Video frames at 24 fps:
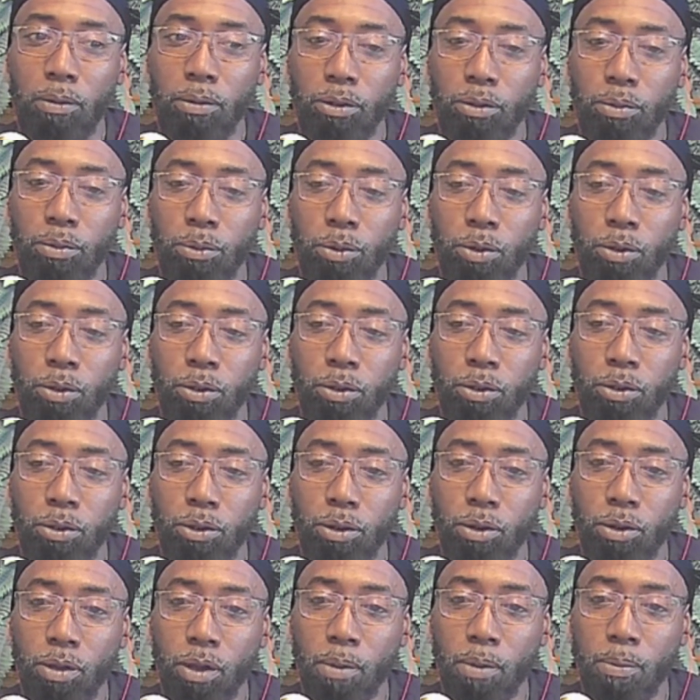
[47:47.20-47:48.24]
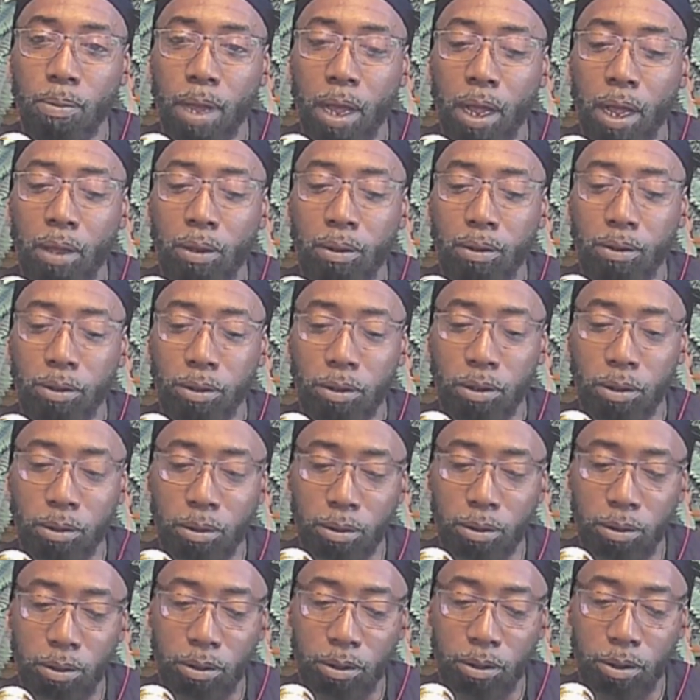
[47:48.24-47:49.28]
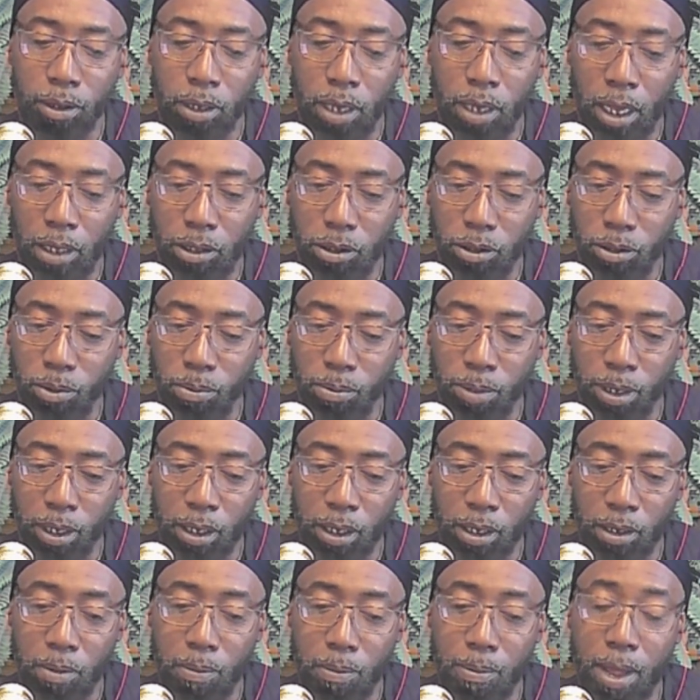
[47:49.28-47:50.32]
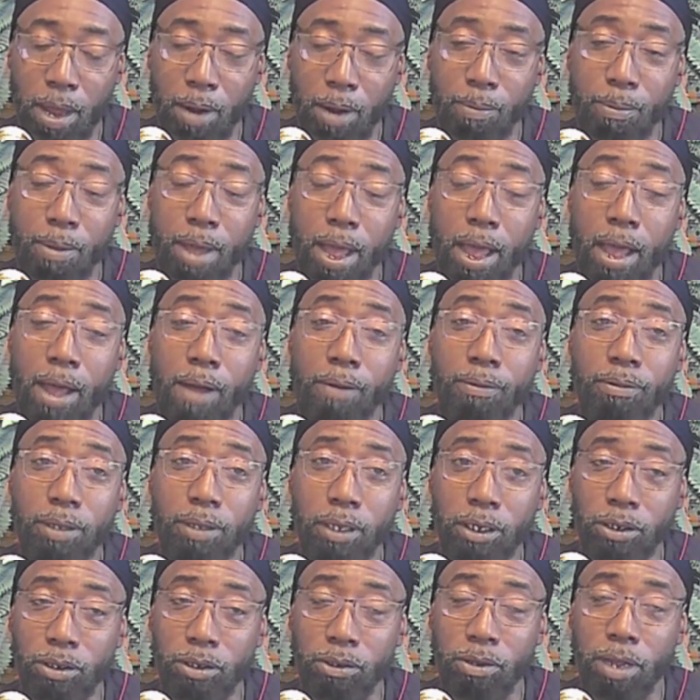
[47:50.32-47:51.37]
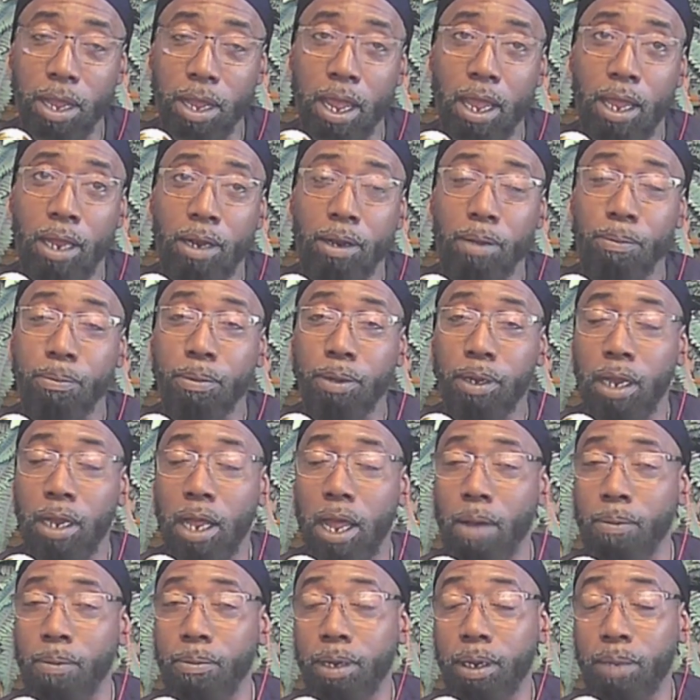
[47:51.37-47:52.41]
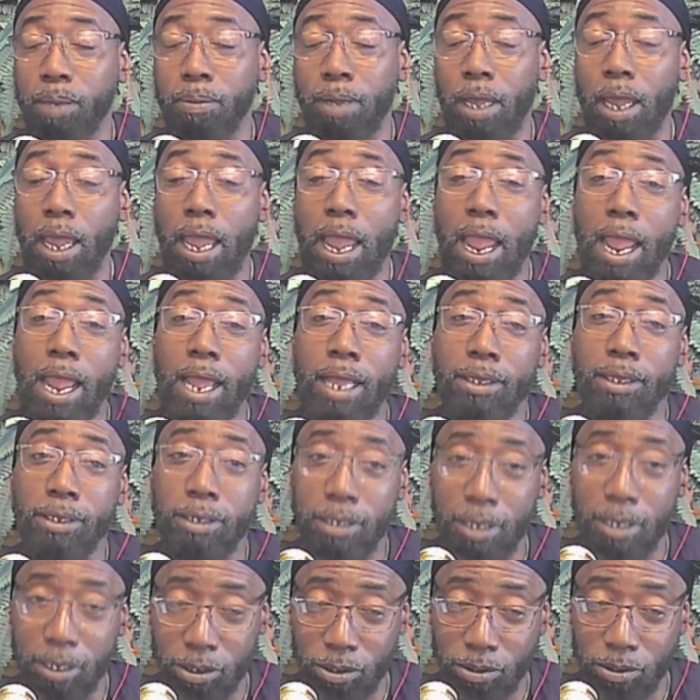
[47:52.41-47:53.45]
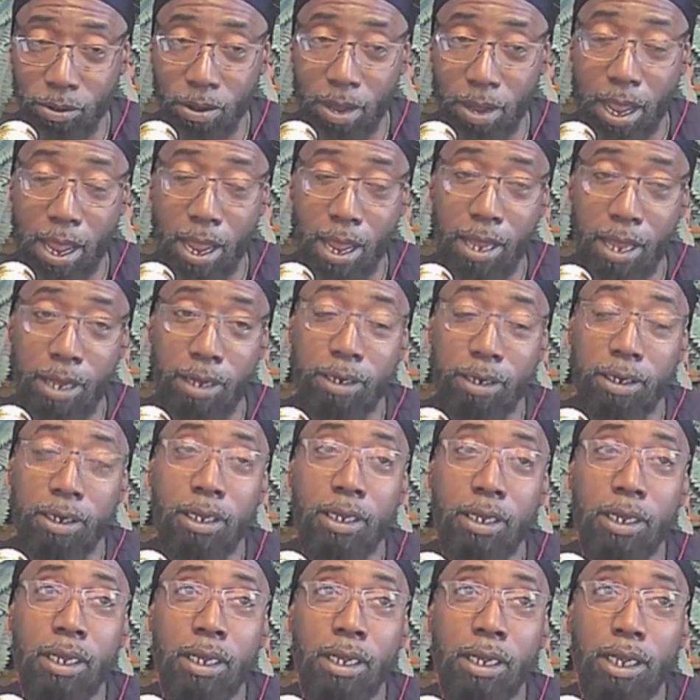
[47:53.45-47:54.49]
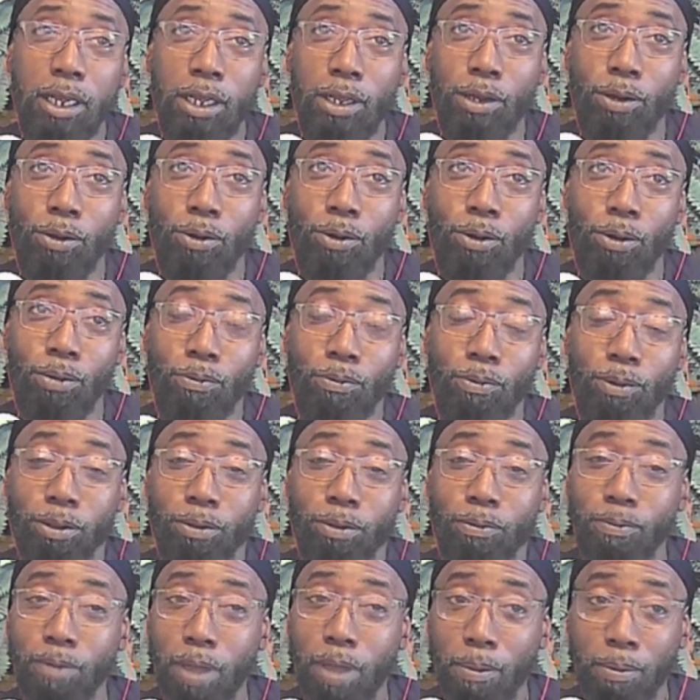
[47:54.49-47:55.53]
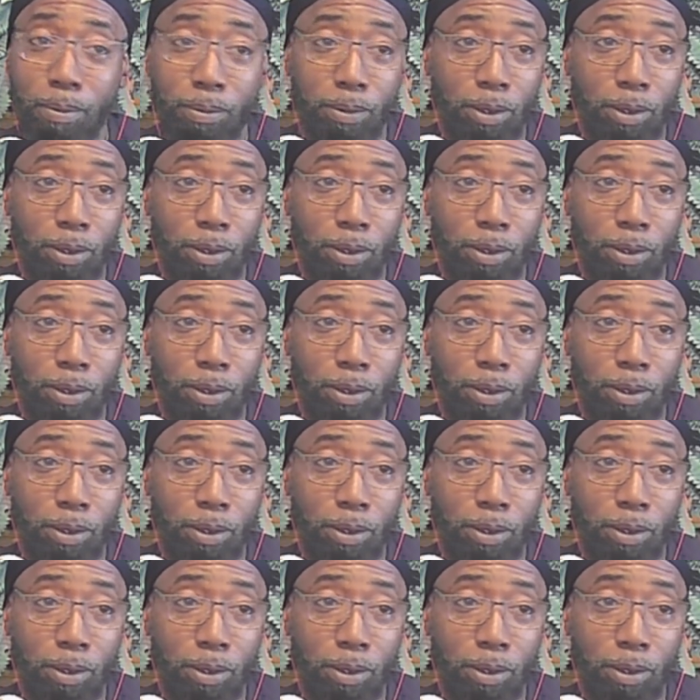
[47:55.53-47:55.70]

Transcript: more so about the not so many the amount of mouths that you had, but how many hands that you had in order for the family.